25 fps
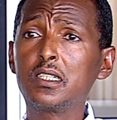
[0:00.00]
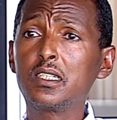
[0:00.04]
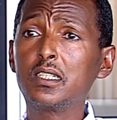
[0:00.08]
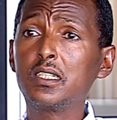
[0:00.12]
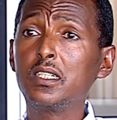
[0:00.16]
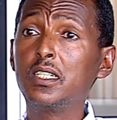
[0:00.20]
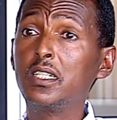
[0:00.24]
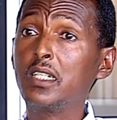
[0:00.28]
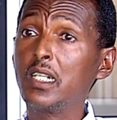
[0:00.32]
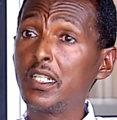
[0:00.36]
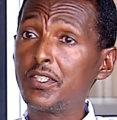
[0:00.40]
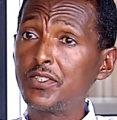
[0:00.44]

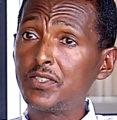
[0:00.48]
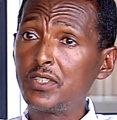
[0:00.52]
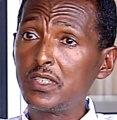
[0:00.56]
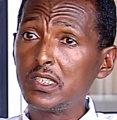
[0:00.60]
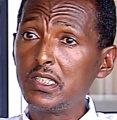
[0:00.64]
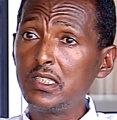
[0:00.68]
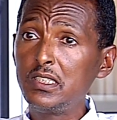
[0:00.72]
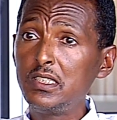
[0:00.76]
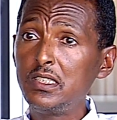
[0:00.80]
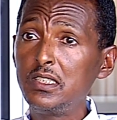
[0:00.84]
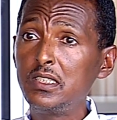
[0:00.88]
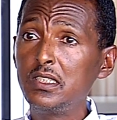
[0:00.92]

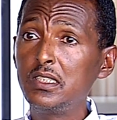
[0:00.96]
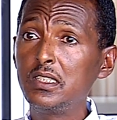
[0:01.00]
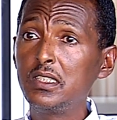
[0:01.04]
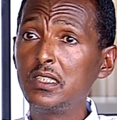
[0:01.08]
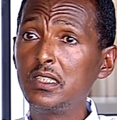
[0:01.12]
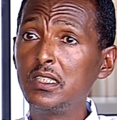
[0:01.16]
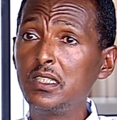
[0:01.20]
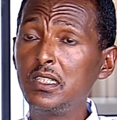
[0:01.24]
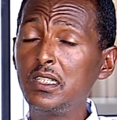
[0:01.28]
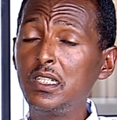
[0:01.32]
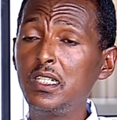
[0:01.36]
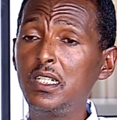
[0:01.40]
industries,
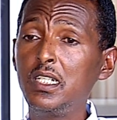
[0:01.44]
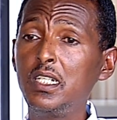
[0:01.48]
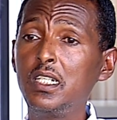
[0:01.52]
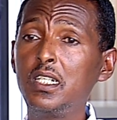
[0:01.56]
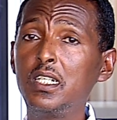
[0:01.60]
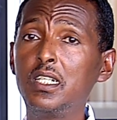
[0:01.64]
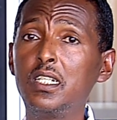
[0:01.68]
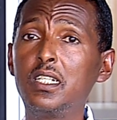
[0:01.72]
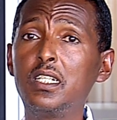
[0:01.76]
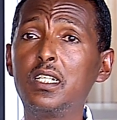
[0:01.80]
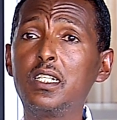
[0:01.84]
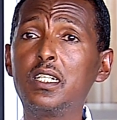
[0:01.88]

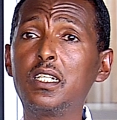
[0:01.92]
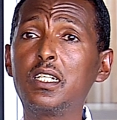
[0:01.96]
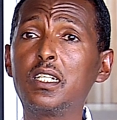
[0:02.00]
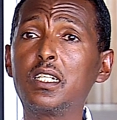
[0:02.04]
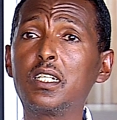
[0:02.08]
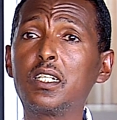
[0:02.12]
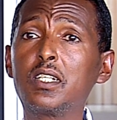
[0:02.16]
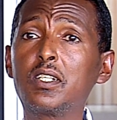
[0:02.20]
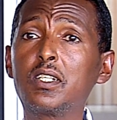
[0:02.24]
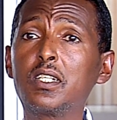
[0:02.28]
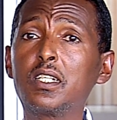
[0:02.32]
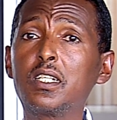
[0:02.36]

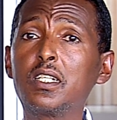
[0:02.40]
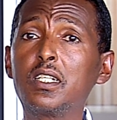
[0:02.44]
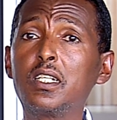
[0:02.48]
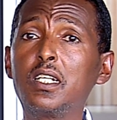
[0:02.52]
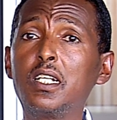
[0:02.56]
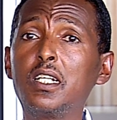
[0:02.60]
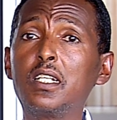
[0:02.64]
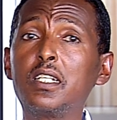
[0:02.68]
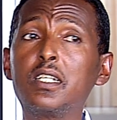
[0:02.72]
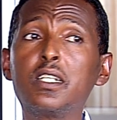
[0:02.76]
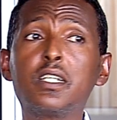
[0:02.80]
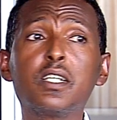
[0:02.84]

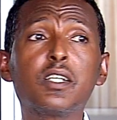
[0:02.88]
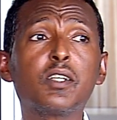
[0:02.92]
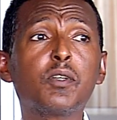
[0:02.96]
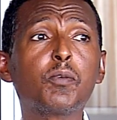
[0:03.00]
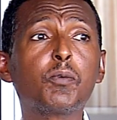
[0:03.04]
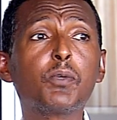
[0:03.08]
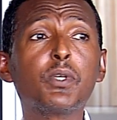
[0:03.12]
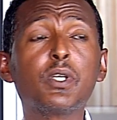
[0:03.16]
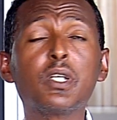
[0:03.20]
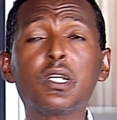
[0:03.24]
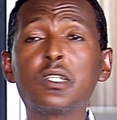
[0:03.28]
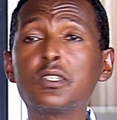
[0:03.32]
and
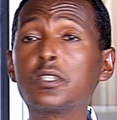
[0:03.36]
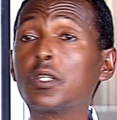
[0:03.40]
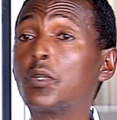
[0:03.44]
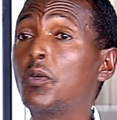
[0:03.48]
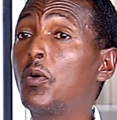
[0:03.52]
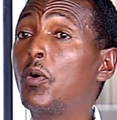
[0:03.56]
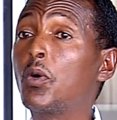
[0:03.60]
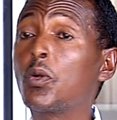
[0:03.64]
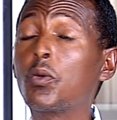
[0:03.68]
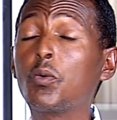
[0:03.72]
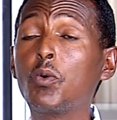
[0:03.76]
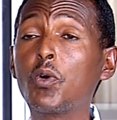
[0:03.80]
the
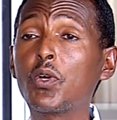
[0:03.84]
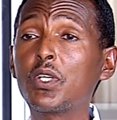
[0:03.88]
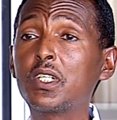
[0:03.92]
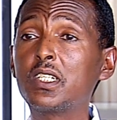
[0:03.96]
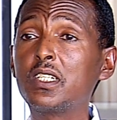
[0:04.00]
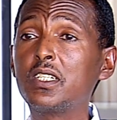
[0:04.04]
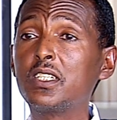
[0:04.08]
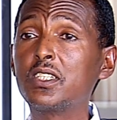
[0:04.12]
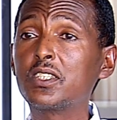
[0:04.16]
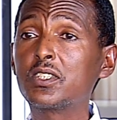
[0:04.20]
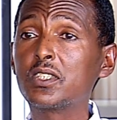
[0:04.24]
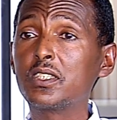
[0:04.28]
whole
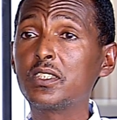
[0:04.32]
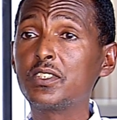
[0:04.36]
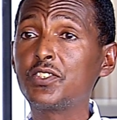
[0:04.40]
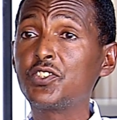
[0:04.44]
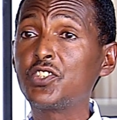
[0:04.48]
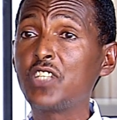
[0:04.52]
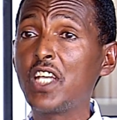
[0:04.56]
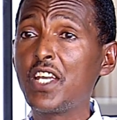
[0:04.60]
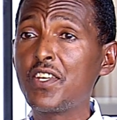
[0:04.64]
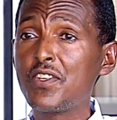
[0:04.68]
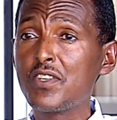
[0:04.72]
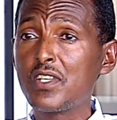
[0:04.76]
world is
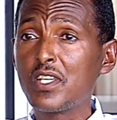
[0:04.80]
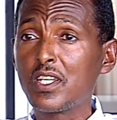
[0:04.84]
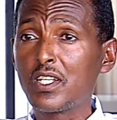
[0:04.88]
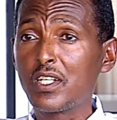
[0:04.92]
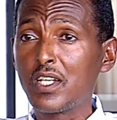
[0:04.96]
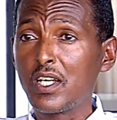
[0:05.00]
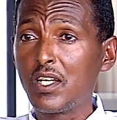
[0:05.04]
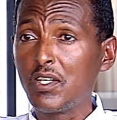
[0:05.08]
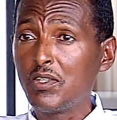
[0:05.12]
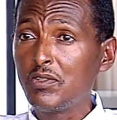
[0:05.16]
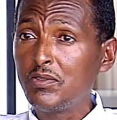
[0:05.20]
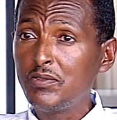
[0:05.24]
changing
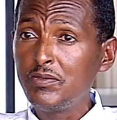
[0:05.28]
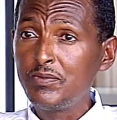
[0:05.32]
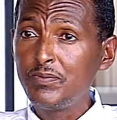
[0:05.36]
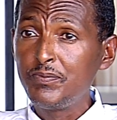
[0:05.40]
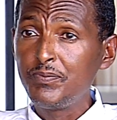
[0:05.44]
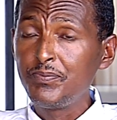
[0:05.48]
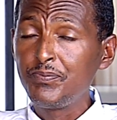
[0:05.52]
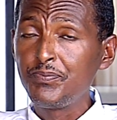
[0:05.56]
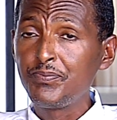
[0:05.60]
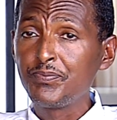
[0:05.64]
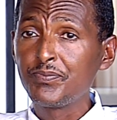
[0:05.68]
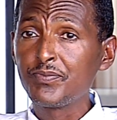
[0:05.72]
now.
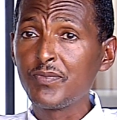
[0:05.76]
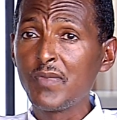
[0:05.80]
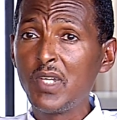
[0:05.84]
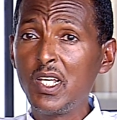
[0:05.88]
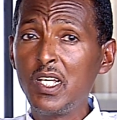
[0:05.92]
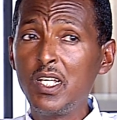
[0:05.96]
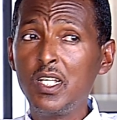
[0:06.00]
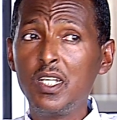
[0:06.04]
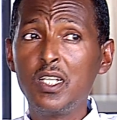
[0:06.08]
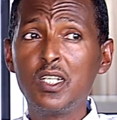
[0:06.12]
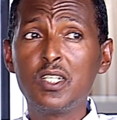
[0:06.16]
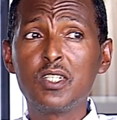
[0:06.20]

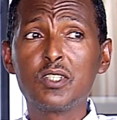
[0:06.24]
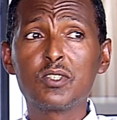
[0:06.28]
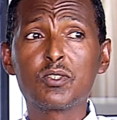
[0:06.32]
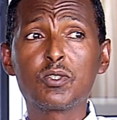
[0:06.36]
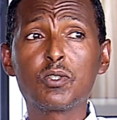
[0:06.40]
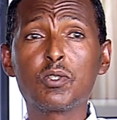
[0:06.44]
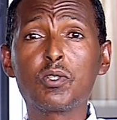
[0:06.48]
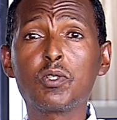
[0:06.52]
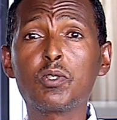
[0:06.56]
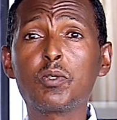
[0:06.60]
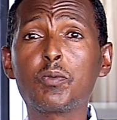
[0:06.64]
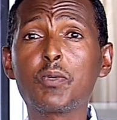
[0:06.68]

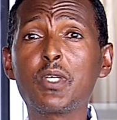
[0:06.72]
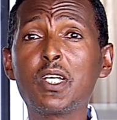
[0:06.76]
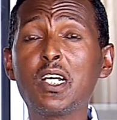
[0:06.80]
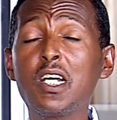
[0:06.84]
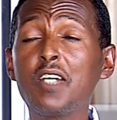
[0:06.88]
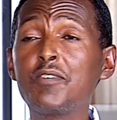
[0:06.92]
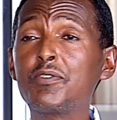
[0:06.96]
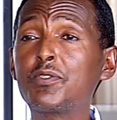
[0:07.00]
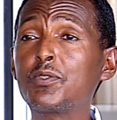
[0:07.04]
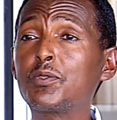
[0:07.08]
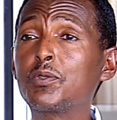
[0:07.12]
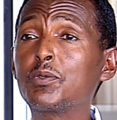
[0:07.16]
So we
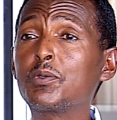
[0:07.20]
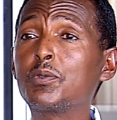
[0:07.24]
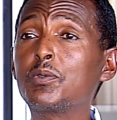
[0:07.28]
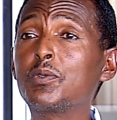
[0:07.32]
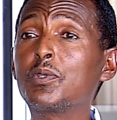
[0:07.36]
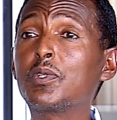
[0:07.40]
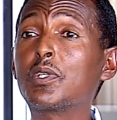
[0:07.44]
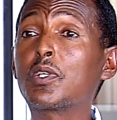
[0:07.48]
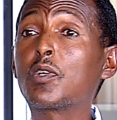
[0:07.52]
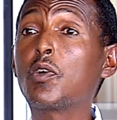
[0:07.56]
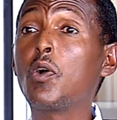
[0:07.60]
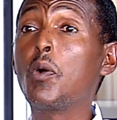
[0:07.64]
have
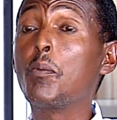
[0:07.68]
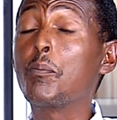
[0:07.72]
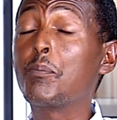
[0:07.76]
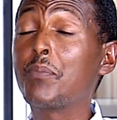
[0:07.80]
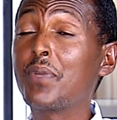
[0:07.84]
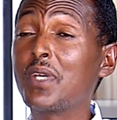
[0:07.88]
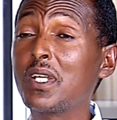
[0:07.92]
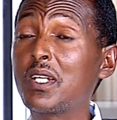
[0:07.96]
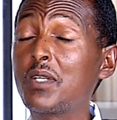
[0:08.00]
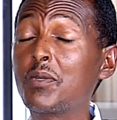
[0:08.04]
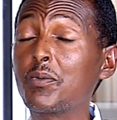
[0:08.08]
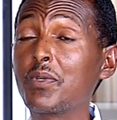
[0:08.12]
to
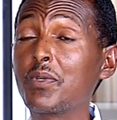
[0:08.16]
compete